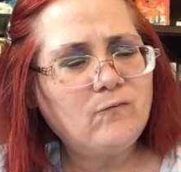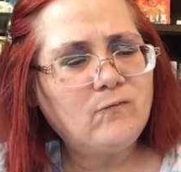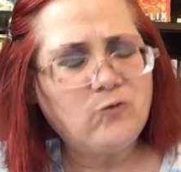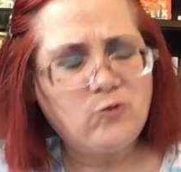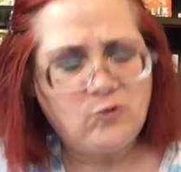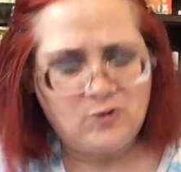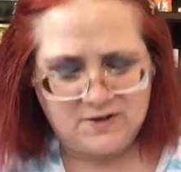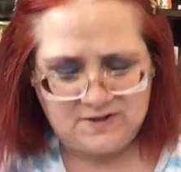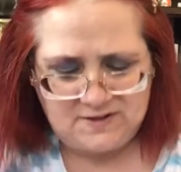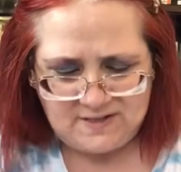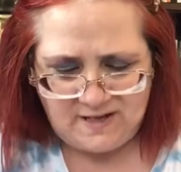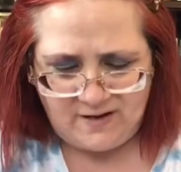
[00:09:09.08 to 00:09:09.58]

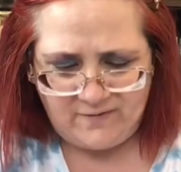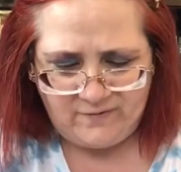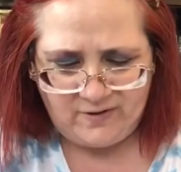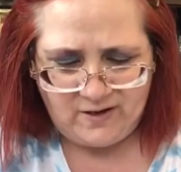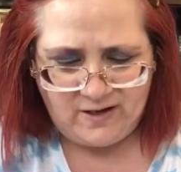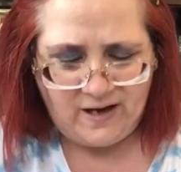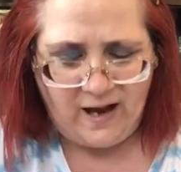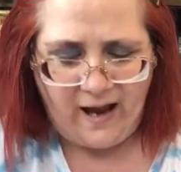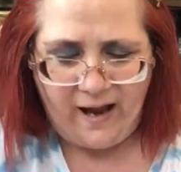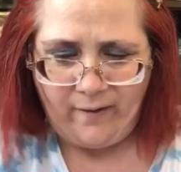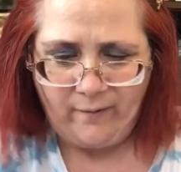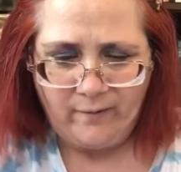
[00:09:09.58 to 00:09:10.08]

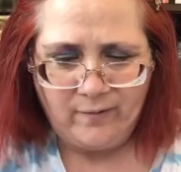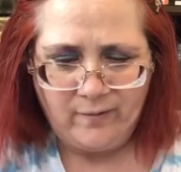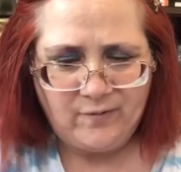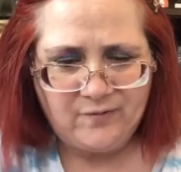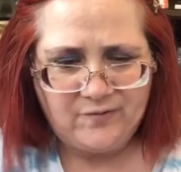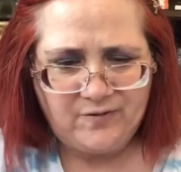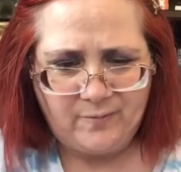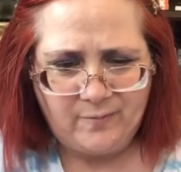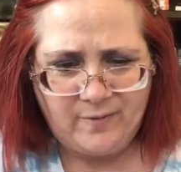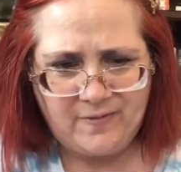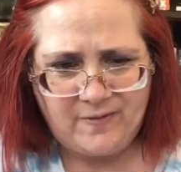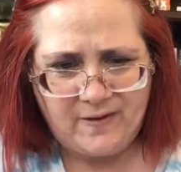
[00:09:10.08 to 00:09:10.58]
47, I don't know,
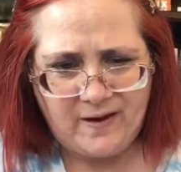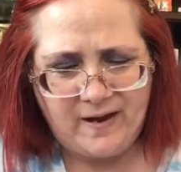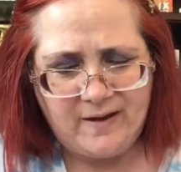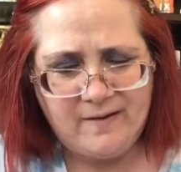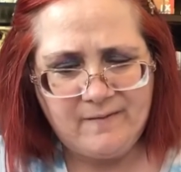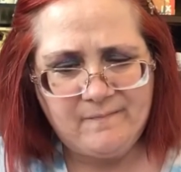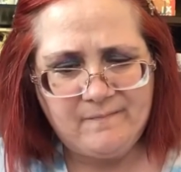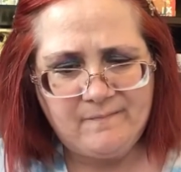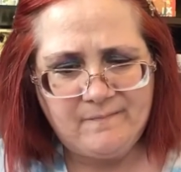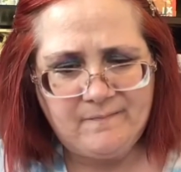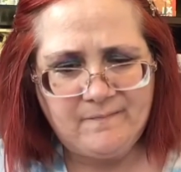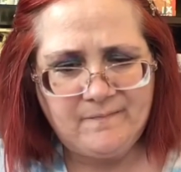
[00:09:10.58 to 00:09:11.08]
something like that.
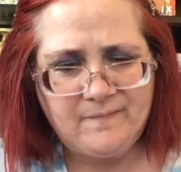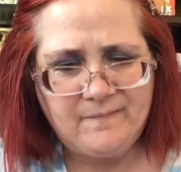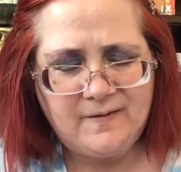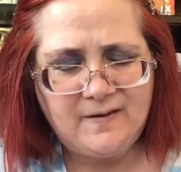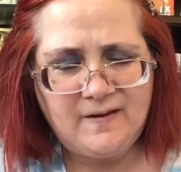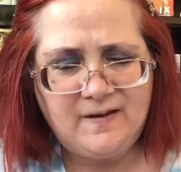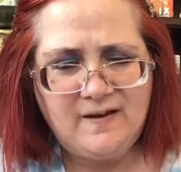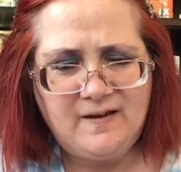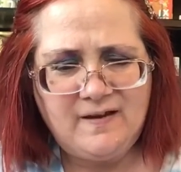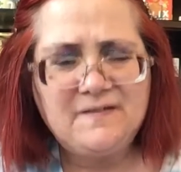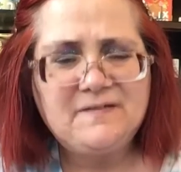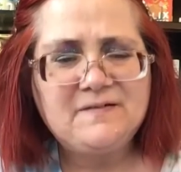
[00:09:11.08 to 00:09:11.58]

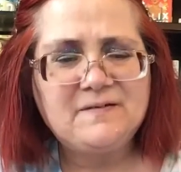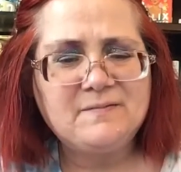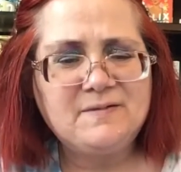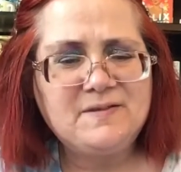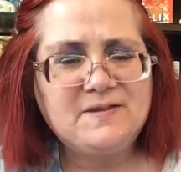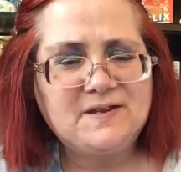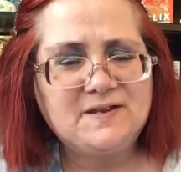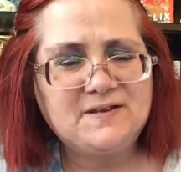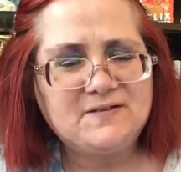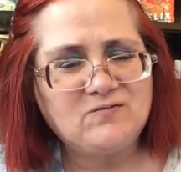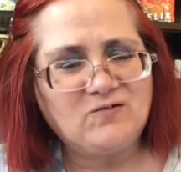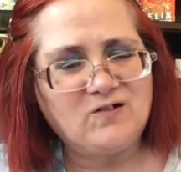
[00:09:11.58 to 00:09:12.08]
Some of
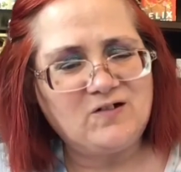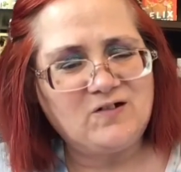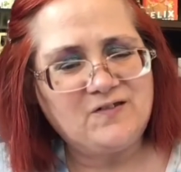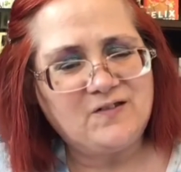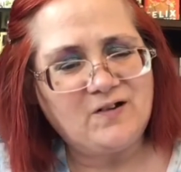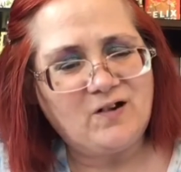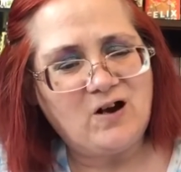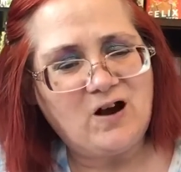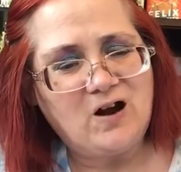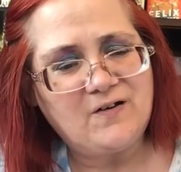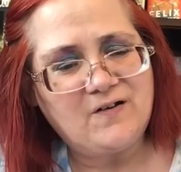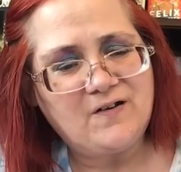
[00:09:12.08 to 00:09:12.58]
these ones
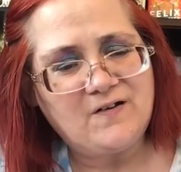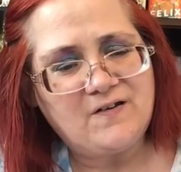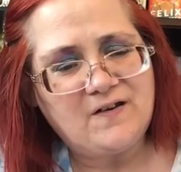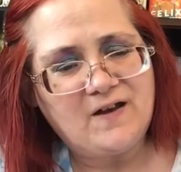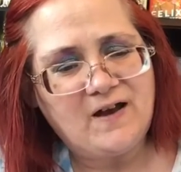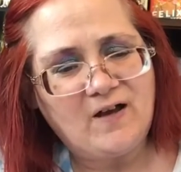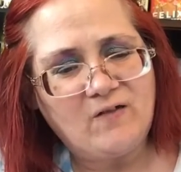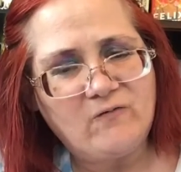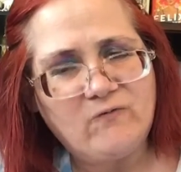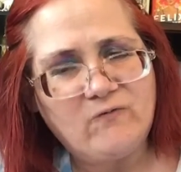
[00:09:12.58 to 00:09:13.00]
are hard to tell.